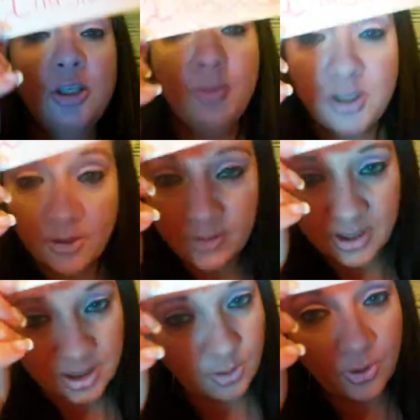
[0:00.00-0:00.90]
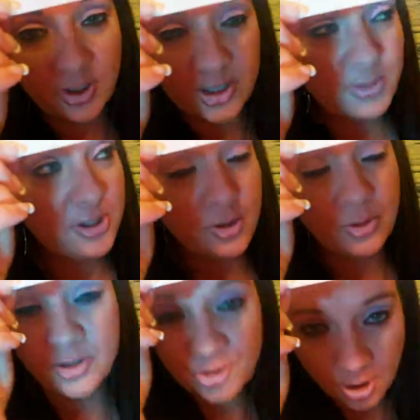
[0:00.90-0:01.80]
you've been dealing with someone that's been
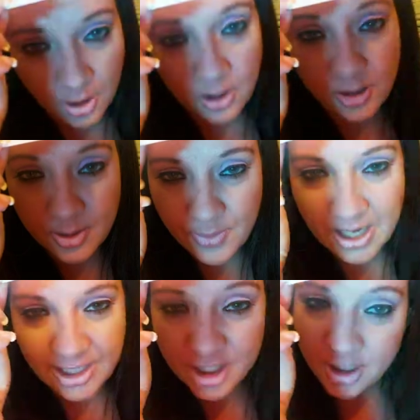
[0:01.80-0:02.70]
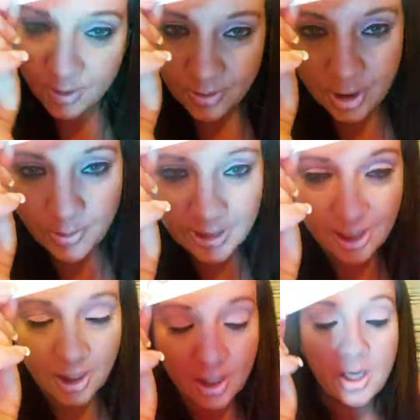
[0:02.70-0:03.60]
doing dark magic on you
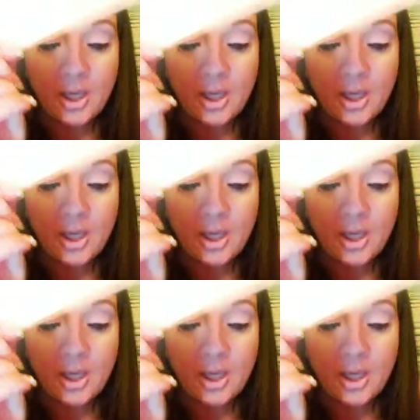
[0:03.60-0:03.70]
here.